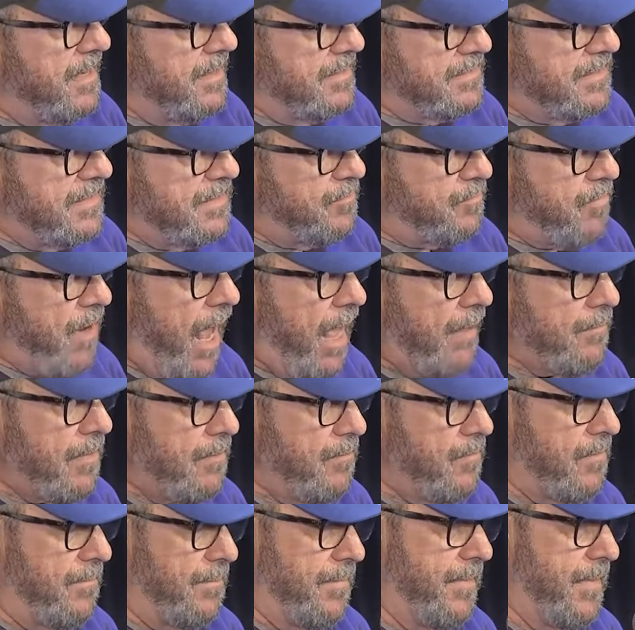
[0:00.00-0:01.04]
See, the
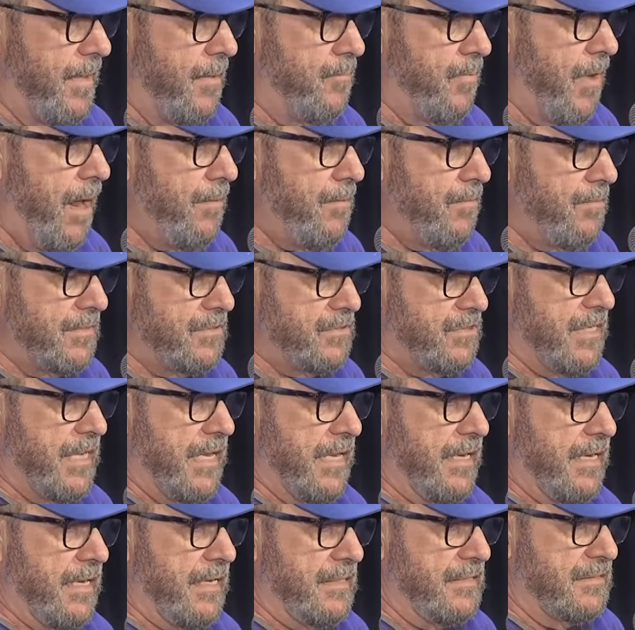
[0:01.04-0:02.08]
problem, the problem with
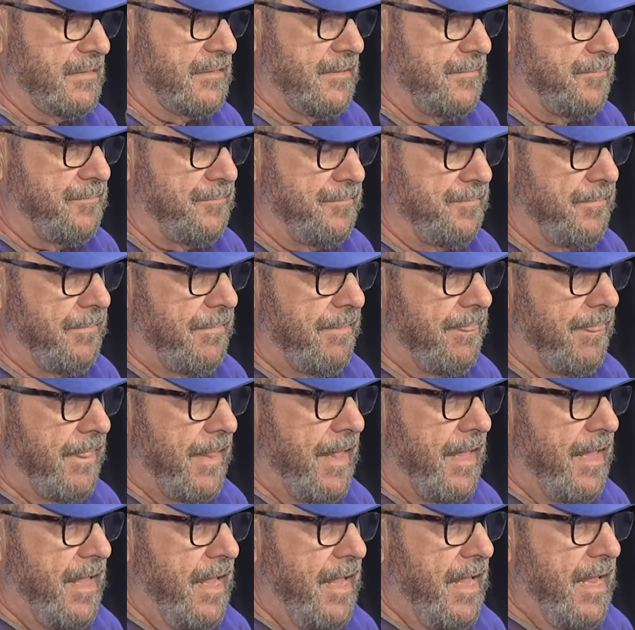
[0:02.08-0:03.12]
Gene is
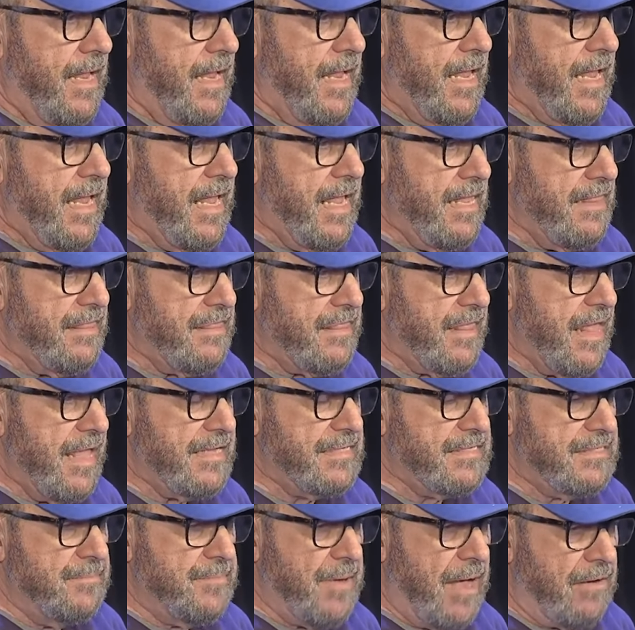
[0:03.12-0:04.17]
he
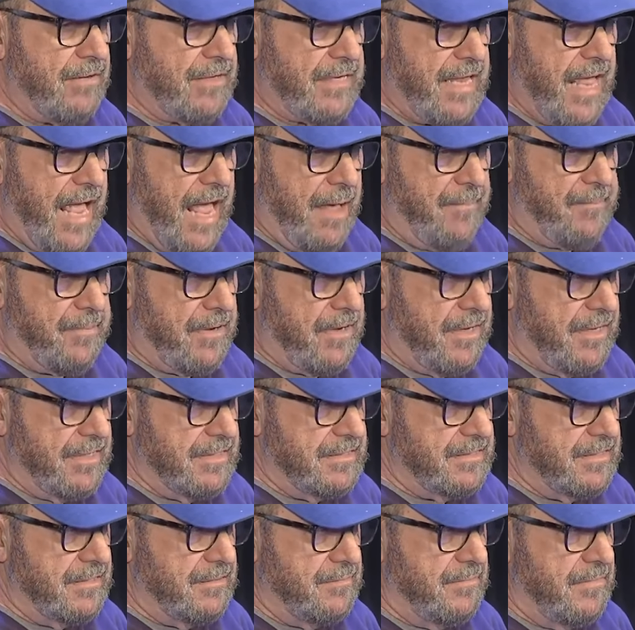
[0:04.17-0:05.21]
thinks about
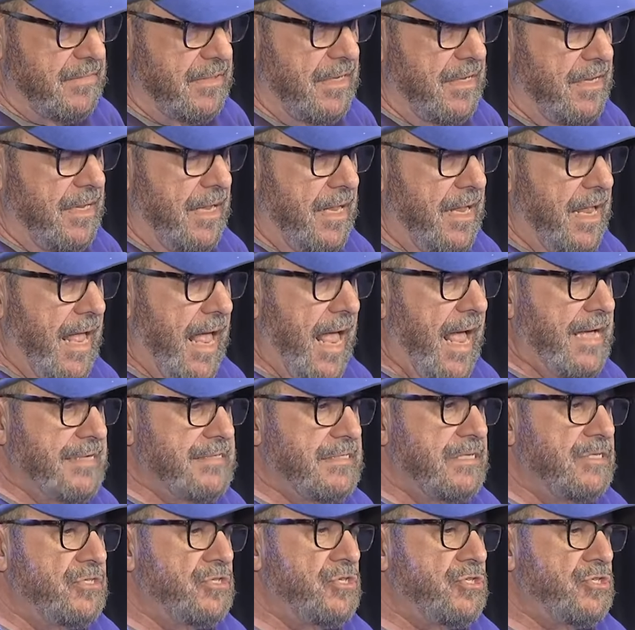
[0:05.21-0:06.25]
capitalism
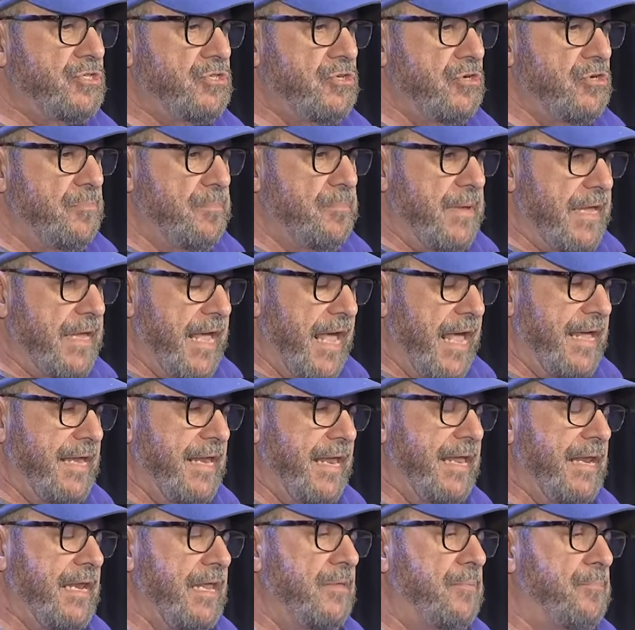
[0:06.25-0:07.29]
as it should be,
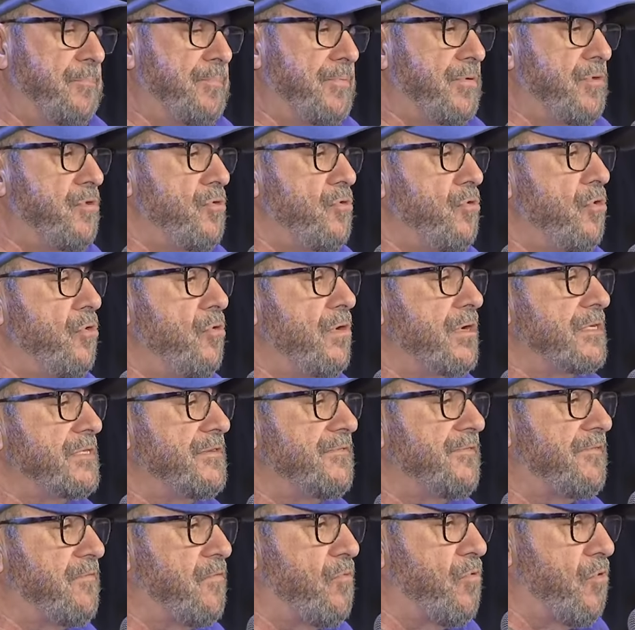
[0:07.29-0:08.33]
in its purest
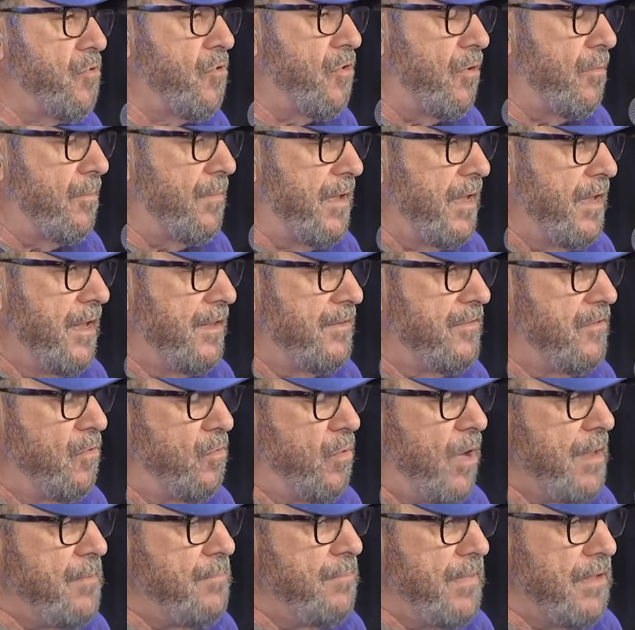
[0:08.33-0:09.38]
form, the
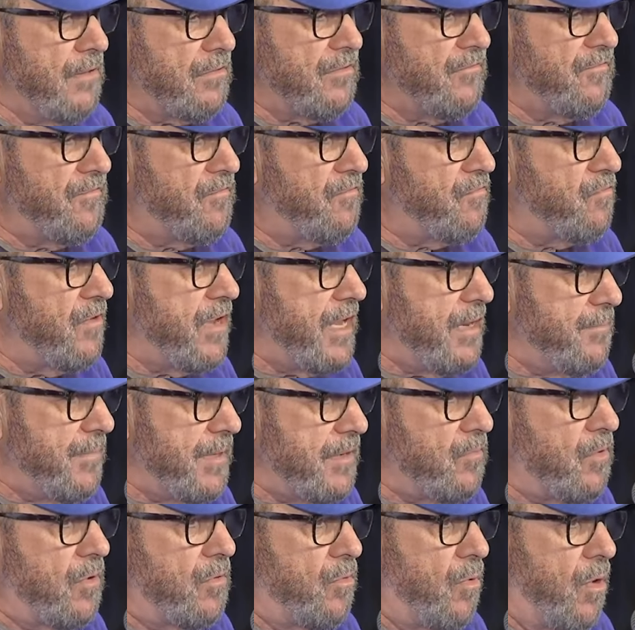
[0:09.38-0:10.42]
way Milton
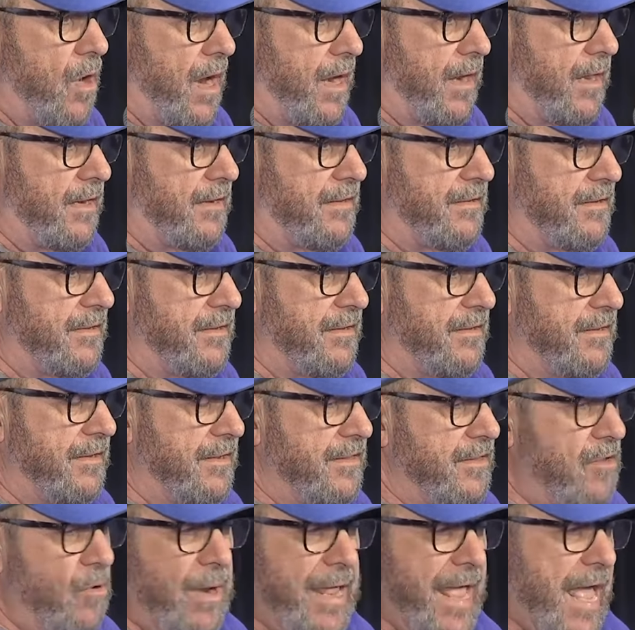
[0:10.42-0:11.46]
Friedman would want it,
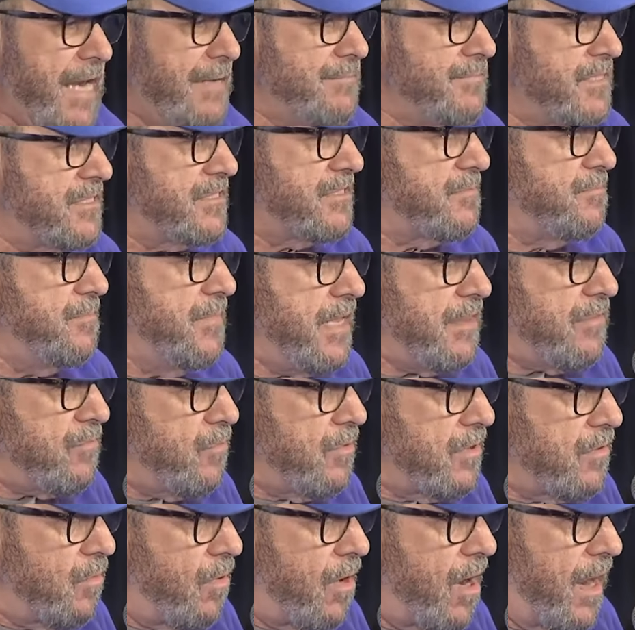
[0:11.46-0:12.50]
the way Adam Smith
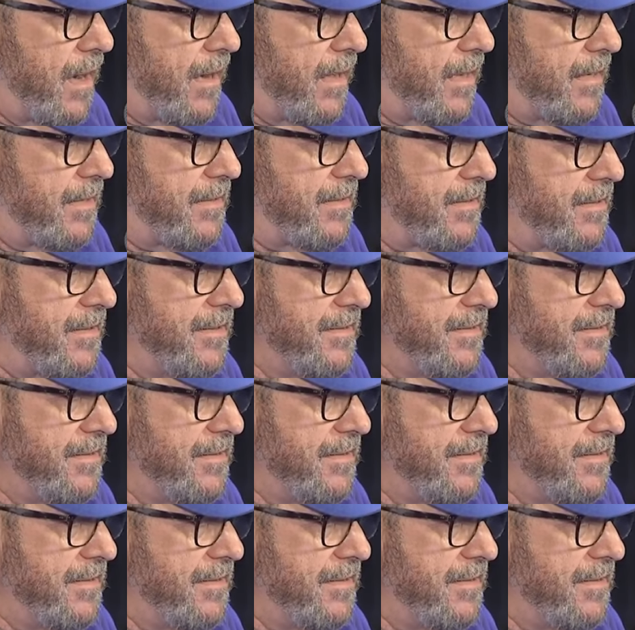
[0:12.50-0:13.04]
would want it.